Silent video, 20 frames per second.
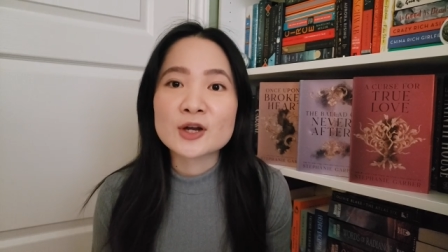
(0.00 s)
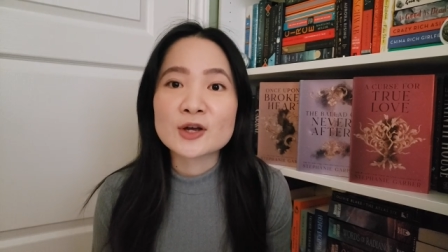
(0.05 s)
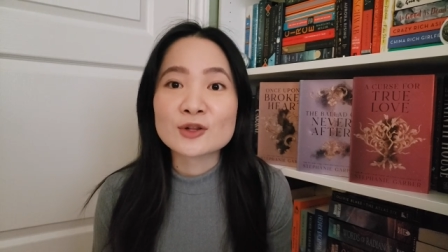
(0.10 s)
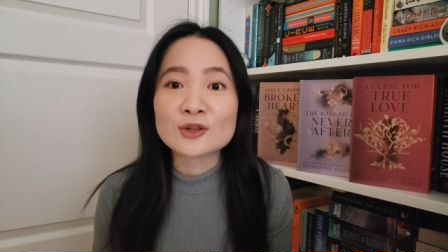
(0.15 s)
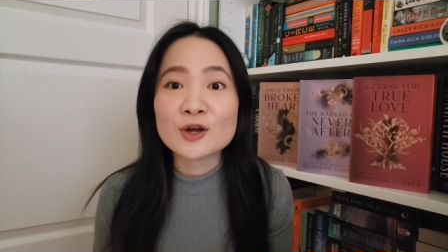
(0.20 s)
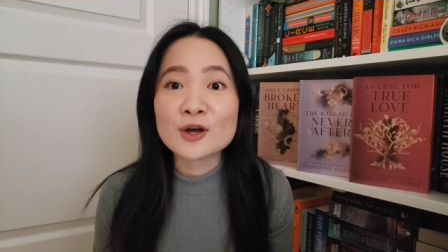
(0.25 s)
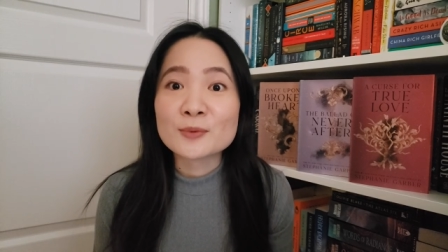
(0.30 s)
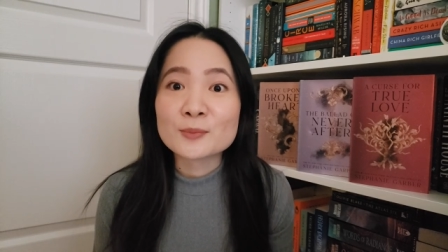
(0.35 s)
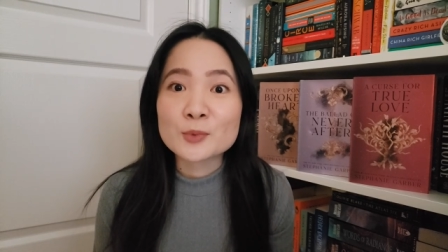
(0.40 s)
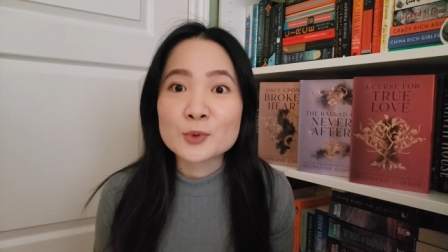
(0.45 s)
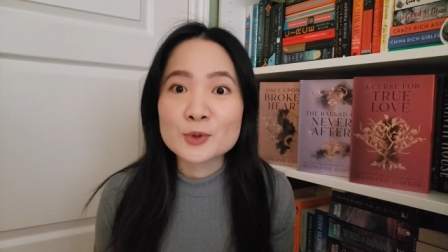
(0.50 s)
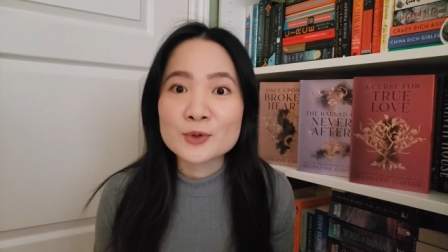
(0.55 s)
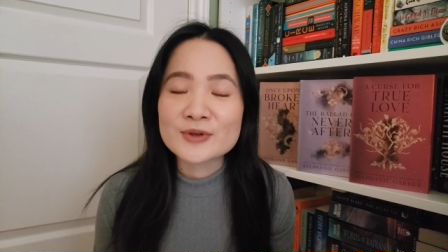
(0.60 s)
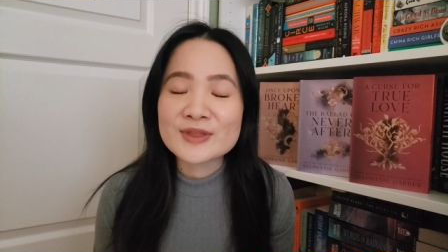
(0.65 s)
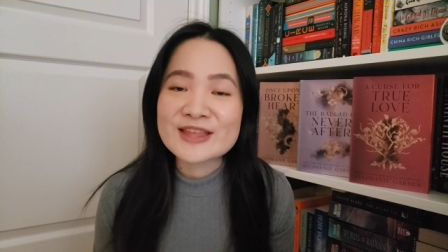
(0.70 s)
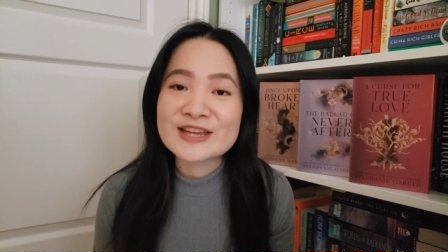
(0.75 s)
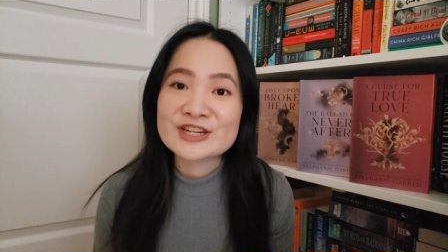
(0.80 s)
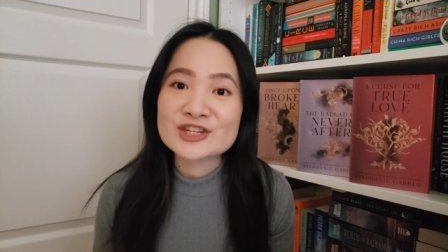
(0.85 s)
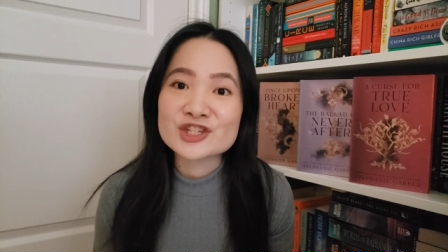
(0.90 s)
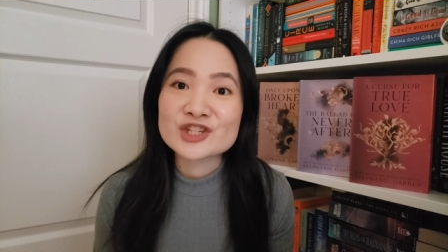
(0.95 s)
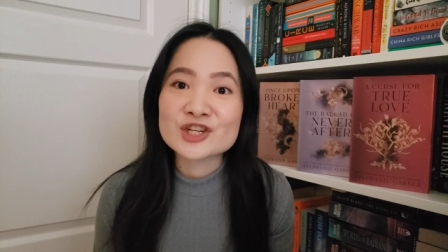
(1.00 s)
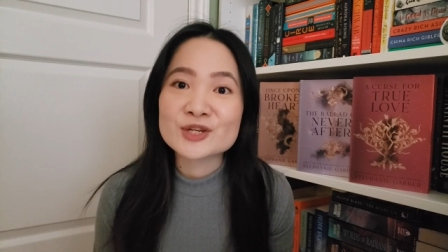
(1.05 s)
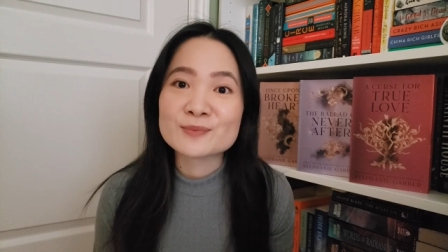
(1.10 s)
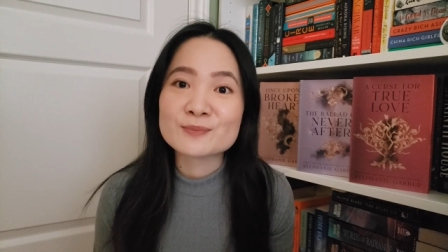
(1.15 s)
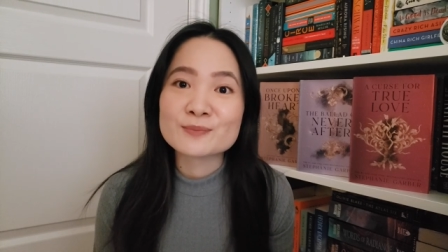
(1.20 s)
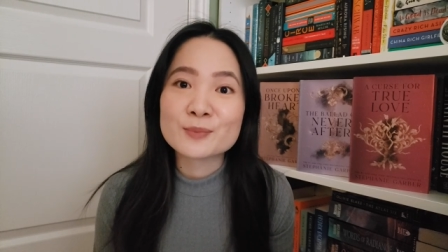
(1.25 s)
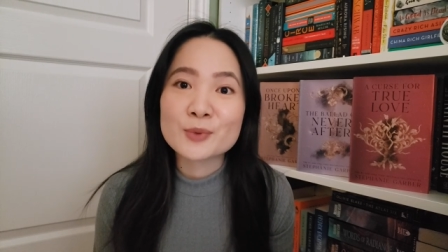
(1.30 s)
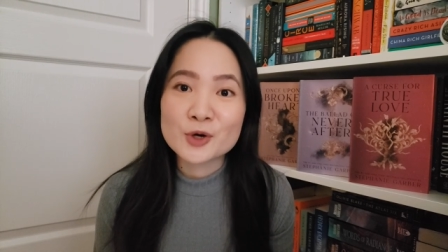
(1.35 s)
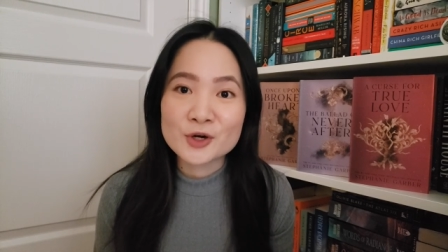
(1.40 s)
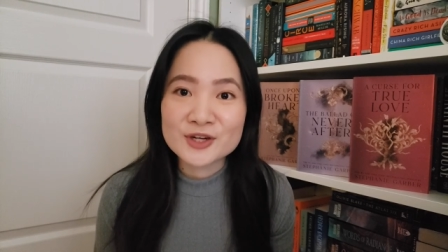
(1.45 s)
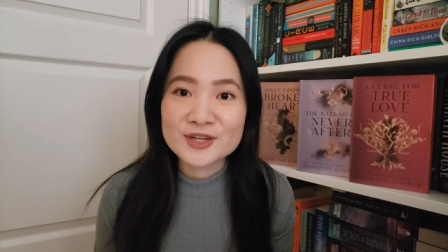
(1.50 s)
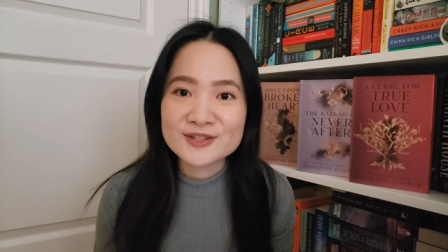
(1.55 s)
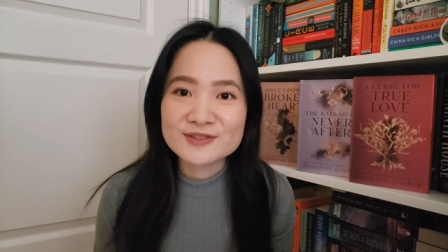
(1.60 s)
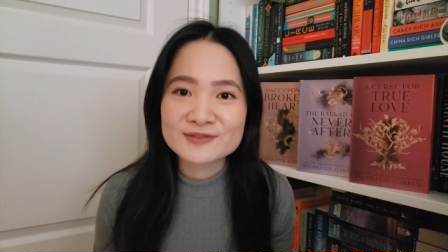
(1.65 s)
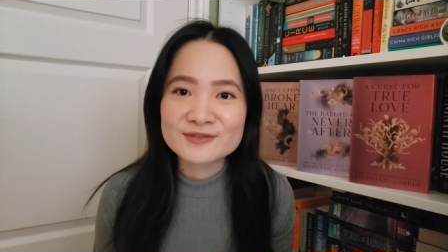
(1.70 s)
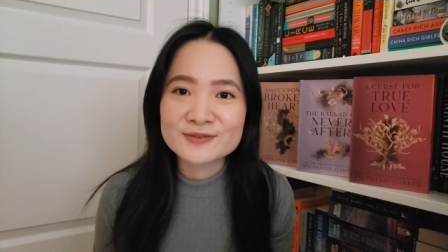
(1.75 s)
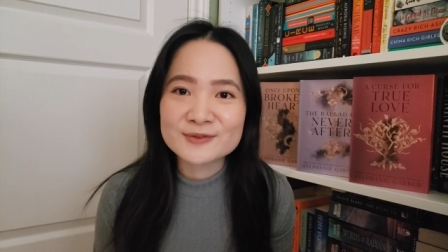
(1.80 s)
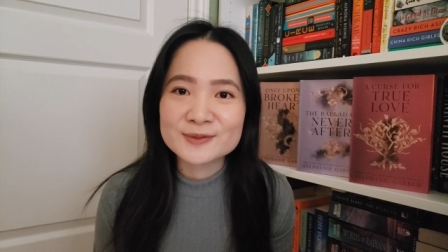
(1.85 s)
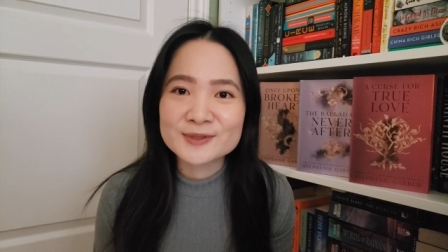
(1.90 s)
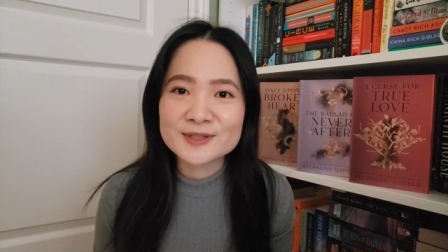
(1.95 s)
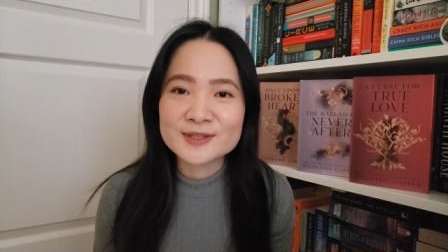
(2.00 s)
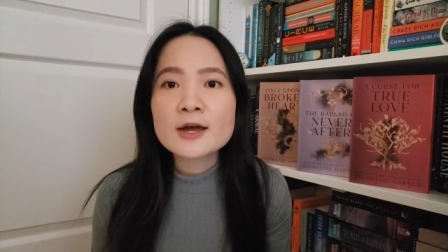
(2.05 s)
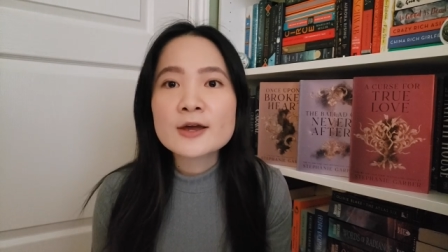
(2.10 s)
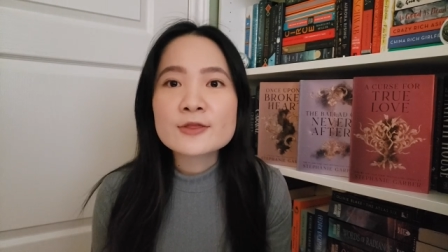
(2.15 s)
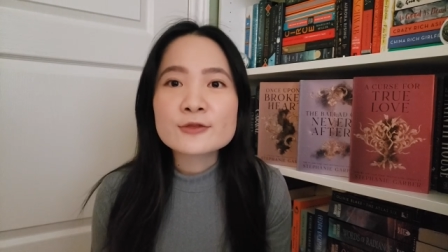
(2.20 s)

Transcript: a lot more than she bargained for.